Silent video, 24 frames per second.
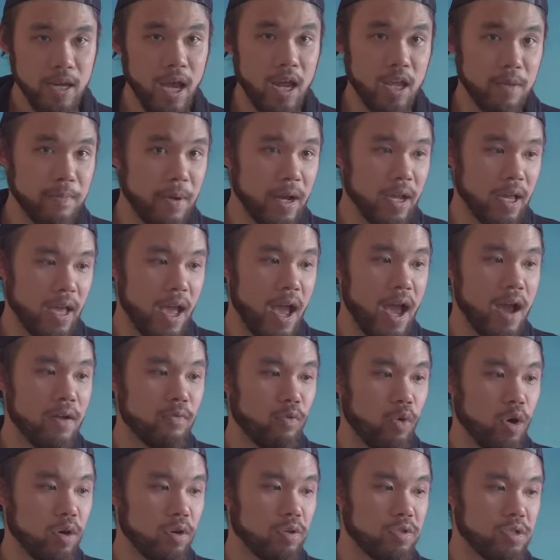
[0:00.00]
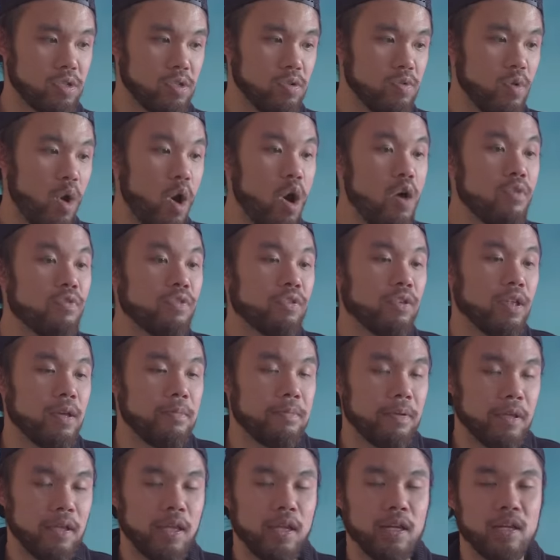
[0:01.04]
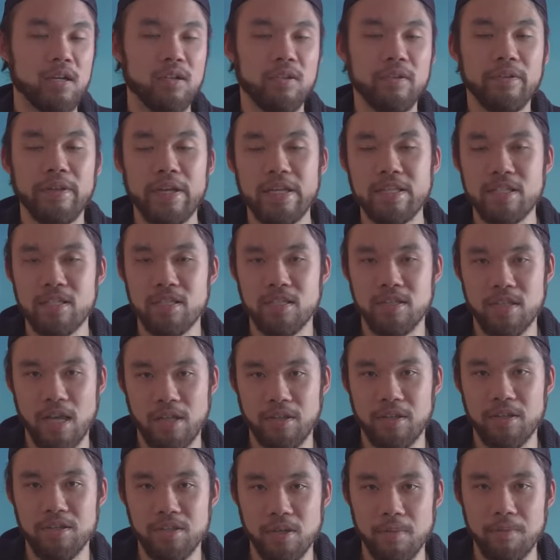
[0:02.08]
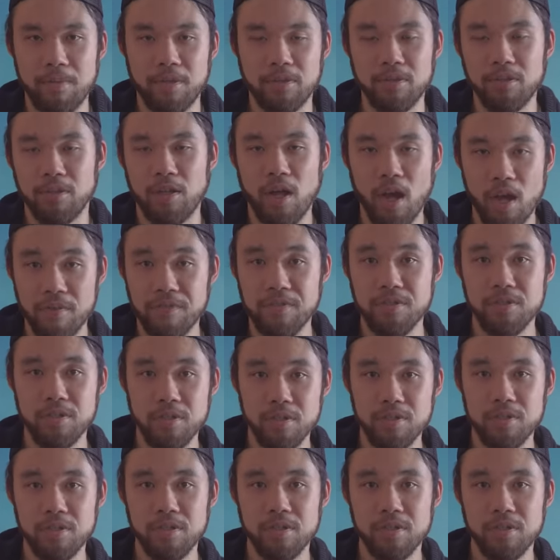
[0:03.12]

Now, you might have one or two overly political and zealous Imperial officers.